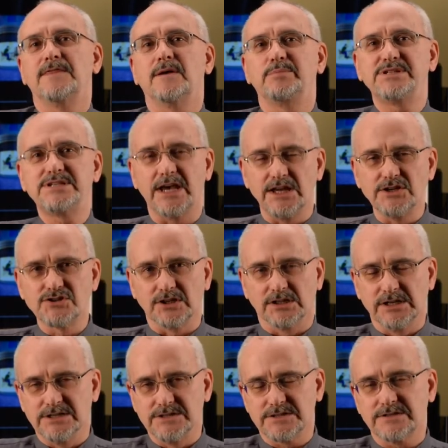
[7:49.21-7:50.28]
The
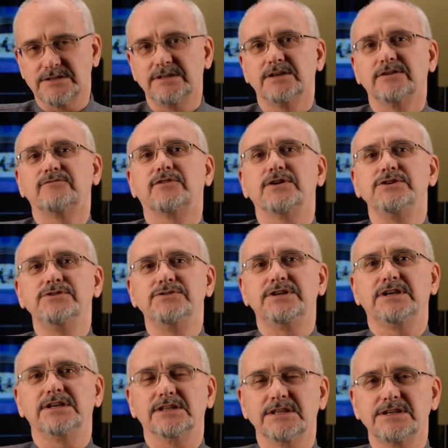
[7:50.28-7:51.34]
potential is for you
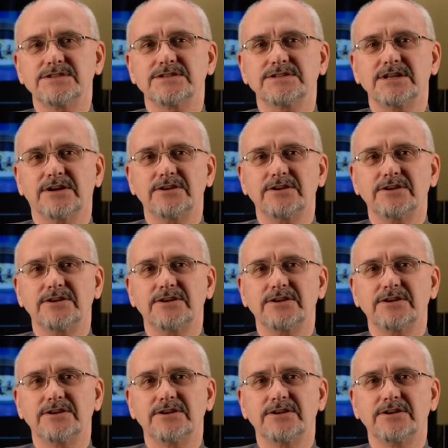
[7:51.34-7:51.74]
to get listed